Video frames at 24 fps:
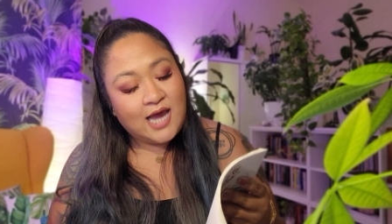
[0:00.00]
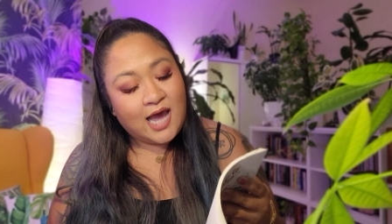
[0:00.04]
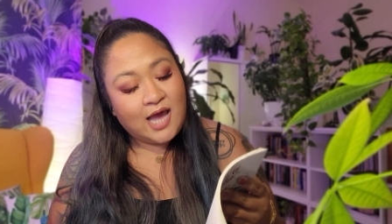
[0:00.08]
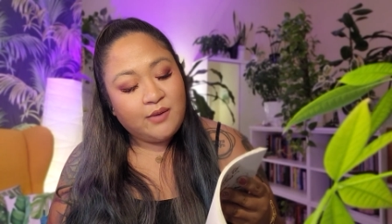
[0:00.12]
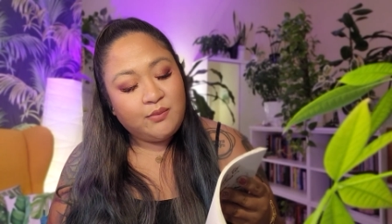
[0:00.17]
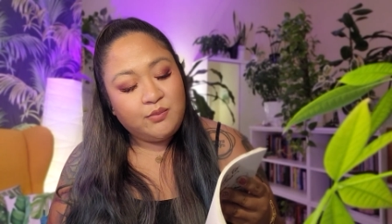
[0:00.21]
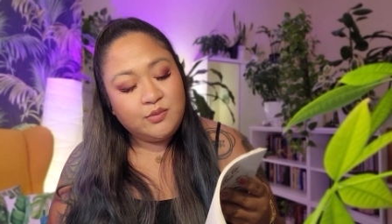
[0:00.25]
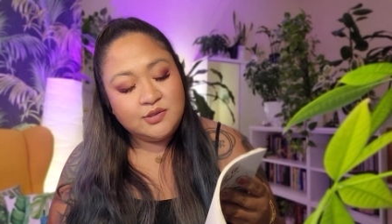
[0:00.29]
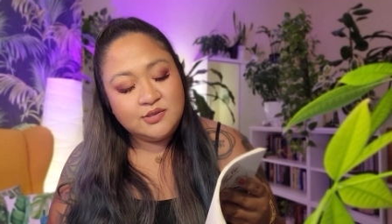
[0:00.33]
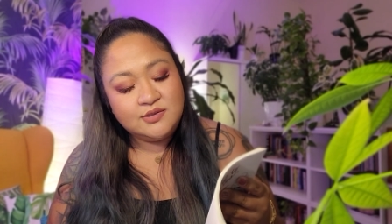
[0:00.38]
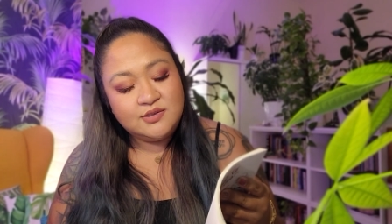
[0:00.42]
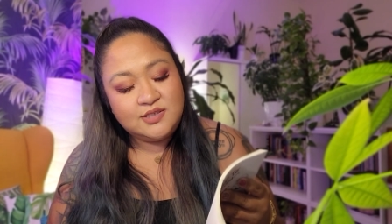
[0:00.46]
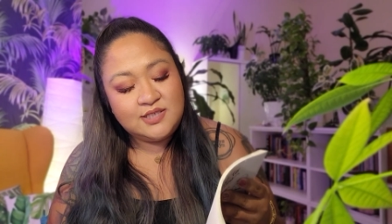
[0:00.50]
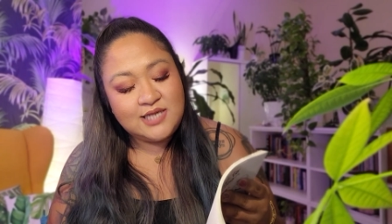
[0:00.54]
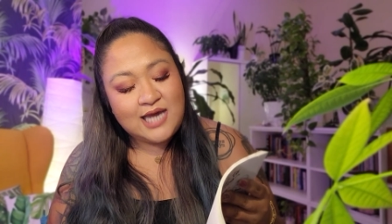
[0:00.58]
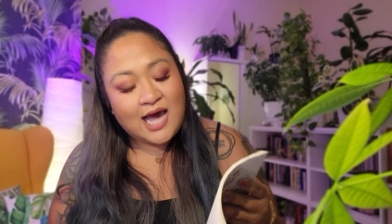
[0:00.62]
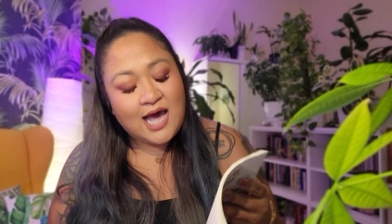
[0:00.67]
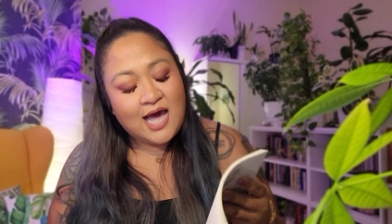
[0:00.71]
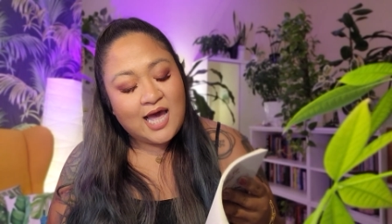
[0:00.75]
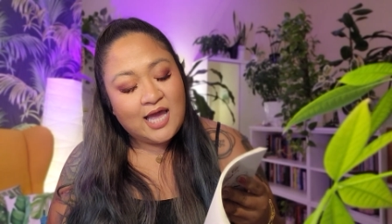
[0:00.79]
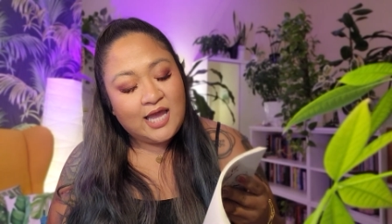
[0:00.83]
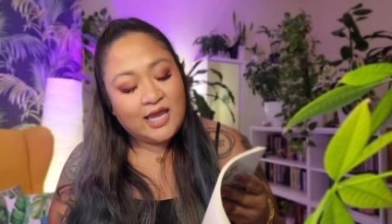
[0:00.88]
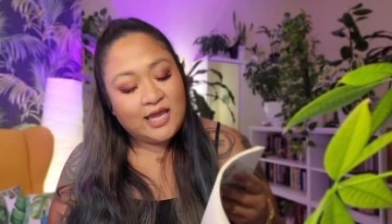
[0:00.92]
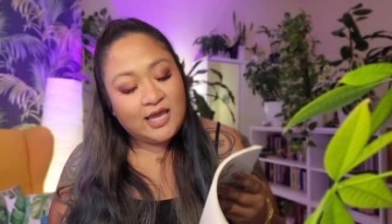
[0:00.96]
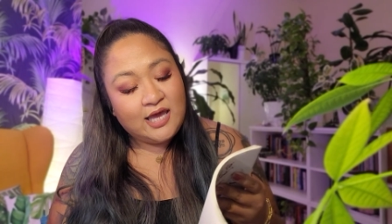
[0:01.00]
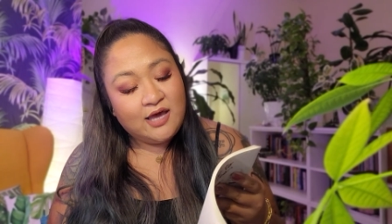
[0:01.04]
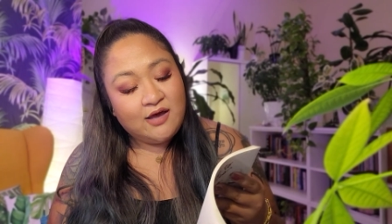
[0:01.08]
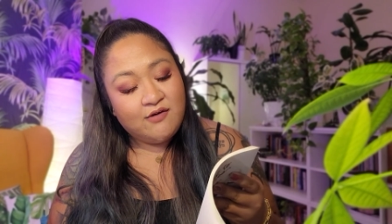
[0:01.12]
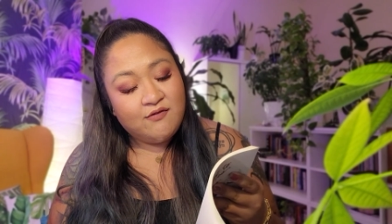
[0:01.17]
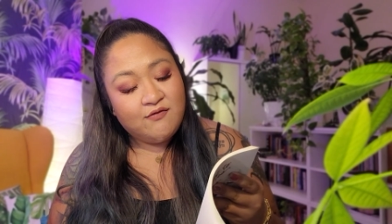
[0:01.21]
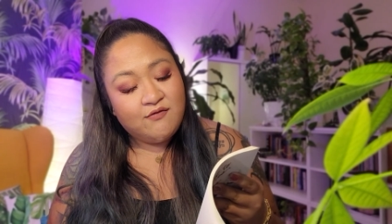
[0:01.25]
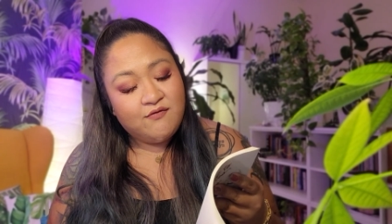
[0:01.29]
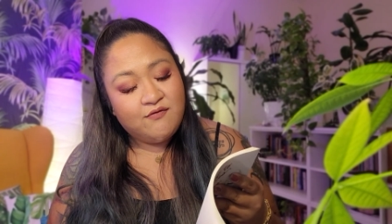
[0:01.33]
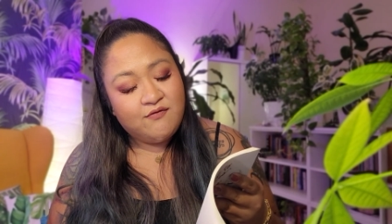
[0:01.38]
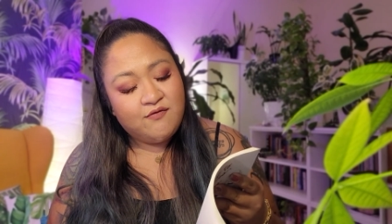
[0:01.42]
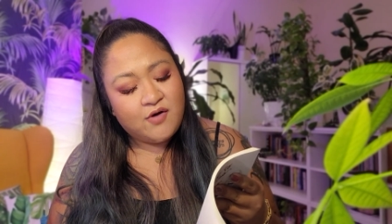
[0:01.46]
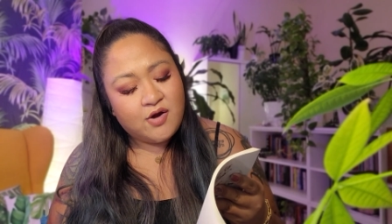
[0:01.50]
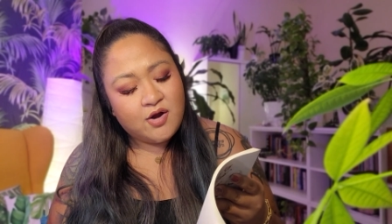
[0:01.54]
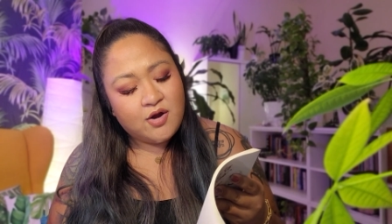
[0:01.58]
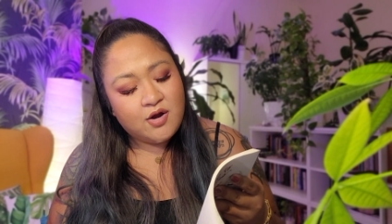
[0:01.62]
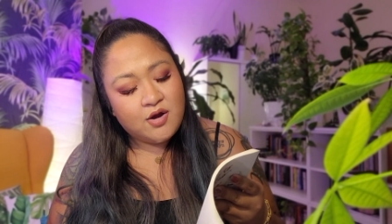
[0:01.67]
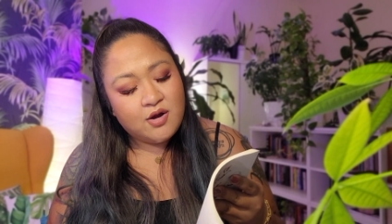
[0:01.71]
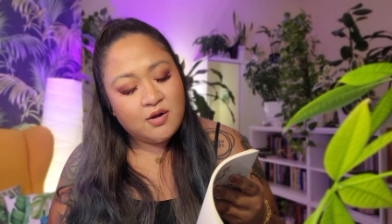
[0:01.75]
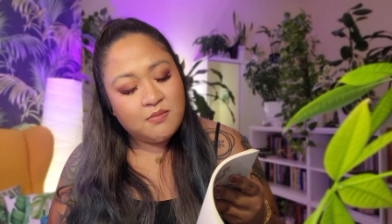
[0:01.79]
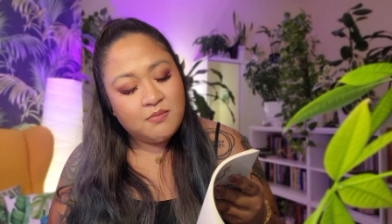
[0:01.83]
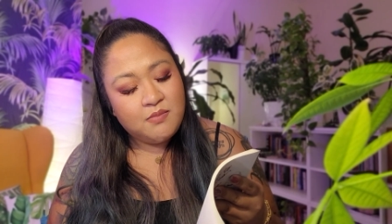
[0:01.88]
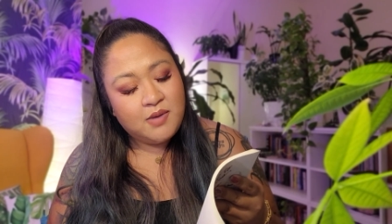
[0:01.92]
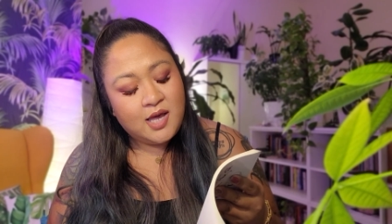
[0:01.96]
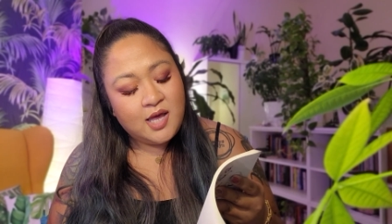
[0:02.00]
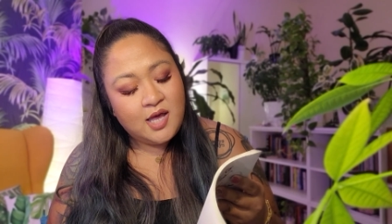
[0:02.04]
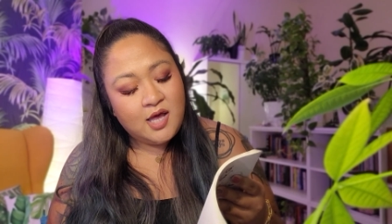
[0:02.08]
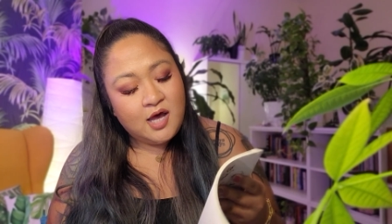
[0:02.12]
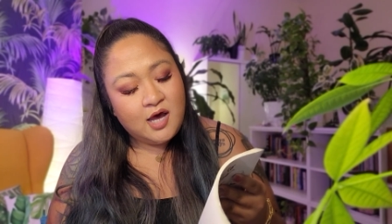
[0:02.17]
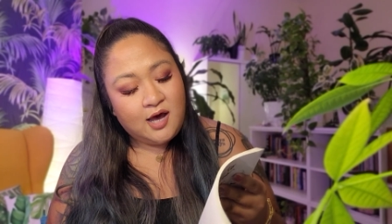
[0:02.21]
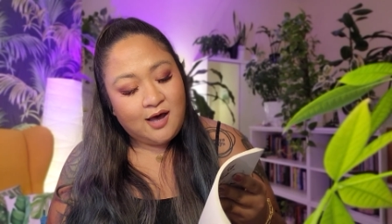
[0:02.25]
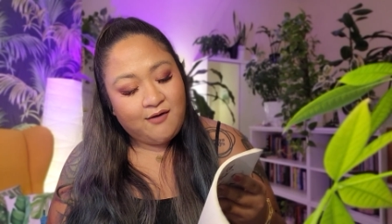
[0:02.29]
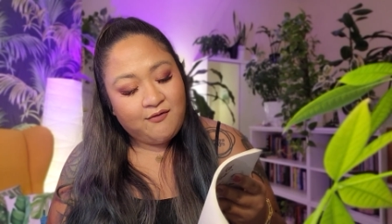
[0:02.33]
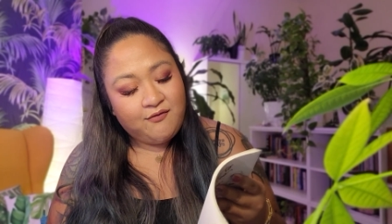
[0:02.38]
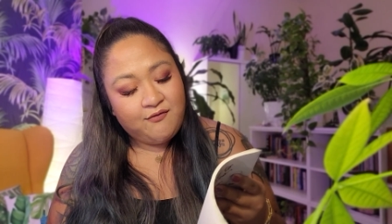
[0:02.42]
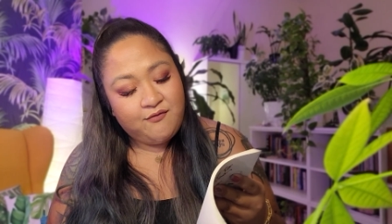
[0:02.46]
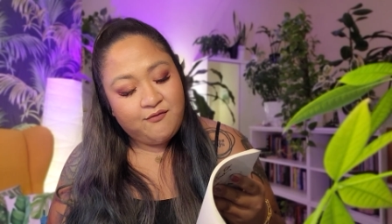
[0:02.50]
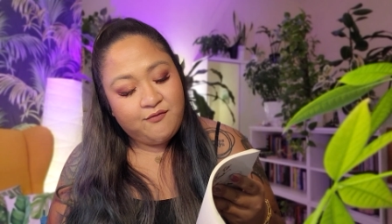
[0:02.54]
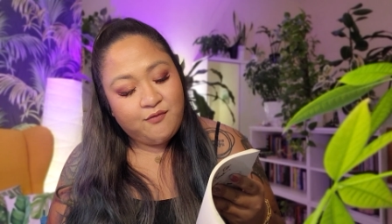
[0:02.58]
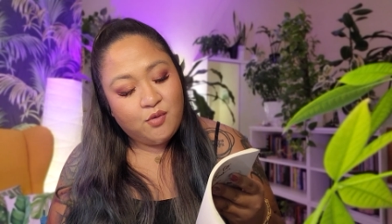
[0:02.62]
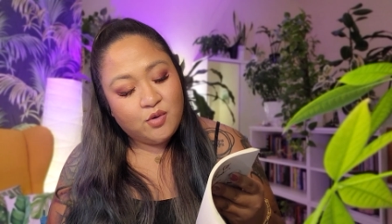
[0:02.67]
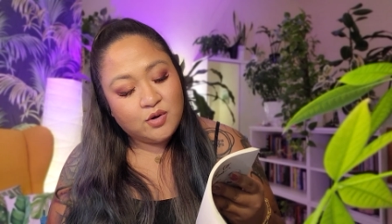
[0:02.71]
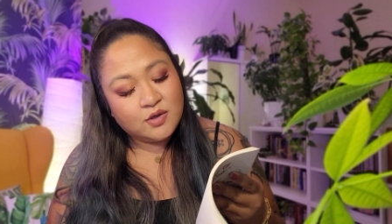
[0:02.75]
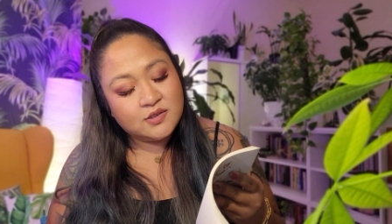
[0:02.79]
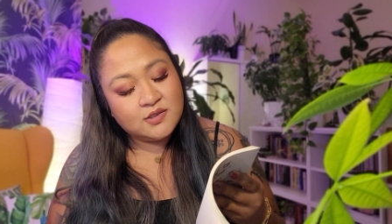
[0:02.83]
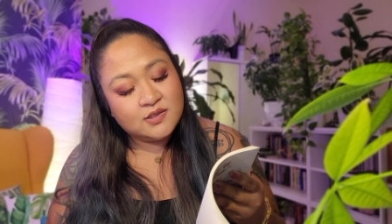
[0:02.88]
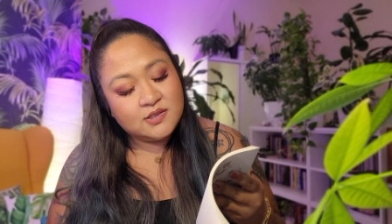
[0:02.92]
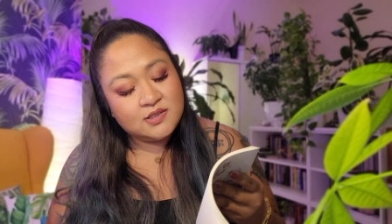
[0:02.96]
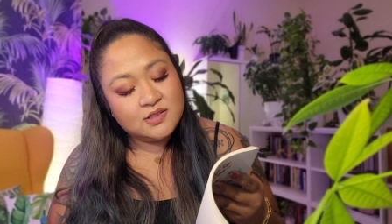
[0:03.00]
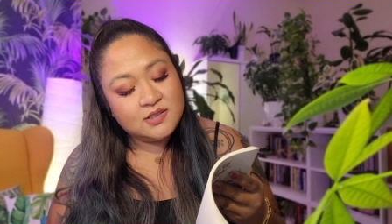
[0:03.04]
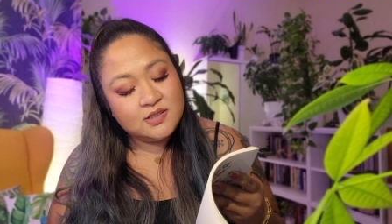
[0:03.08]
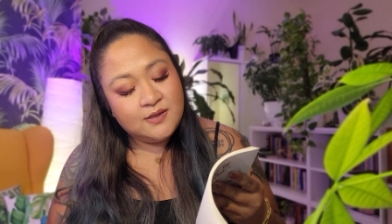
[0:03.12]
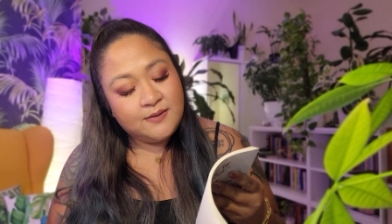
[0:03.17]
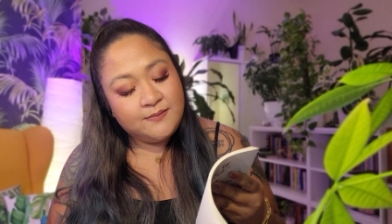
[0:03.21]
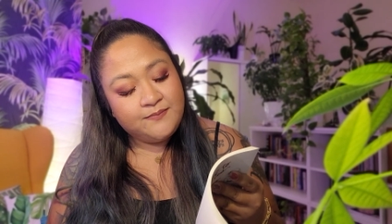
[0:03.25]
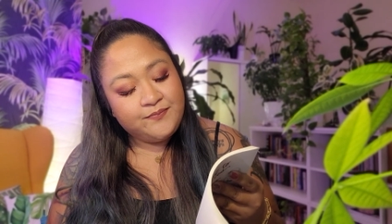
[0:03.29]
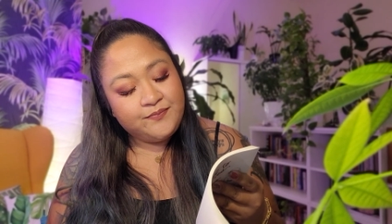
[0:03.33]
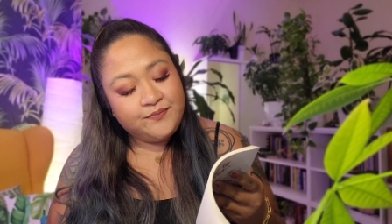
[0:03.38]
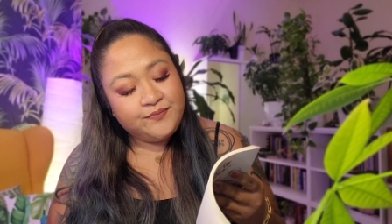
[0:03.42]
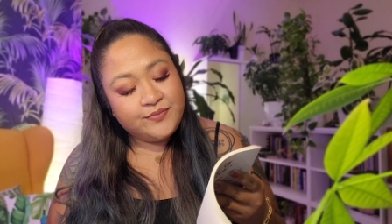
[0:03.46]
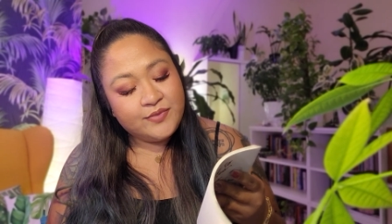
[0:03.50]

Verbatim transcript: I will die a verb, a force,